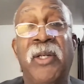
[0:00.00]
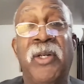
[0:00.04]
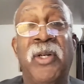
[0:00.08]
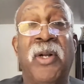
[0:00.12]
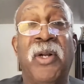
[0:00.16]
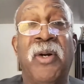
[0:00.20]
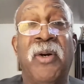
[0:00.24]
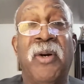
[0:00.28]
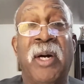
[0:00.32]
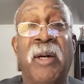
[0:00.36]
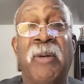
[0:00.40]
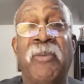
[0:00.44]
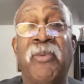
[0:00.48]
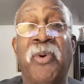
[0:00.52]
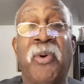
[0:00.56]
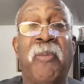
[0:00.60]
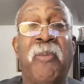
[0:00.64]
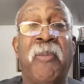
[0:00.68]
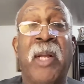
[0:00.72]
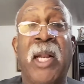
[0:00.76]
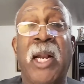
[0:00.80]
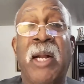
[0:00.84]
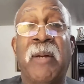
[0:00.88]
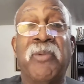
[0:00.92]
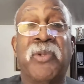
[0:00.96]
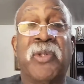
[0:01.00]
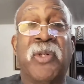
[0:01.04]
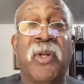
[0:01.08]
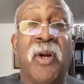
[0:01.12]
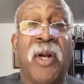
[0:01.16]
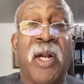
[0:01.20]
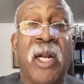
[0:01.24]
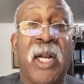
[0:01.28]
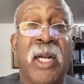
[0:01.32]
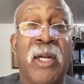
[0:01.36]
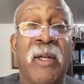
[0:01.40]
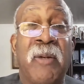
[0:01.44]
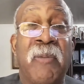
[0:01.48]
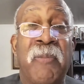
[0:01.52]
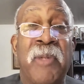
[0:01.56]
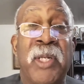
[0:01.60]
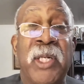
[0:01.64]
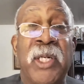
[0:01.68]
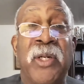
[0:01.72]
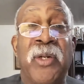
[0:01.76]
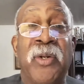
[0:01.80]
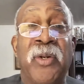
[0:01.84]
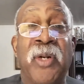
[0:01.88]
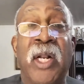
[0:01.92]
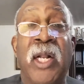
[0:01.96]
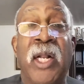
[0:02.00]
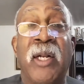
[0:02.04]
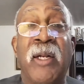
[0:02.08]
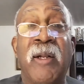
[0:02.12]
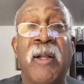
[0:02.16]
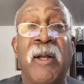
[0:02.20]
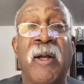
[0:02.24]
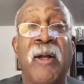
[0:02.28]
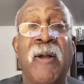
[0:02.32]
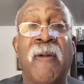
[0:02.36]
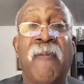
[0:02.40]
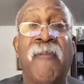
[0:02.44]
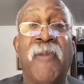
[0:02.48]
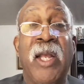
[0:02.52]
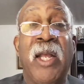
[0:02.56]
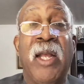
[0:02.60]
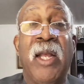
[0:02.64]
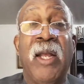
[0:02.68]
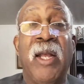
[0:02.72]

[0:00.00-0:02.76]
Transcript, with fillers: You know, I'm, oh man, I'm sorry, I didn't mean to do that. Huh?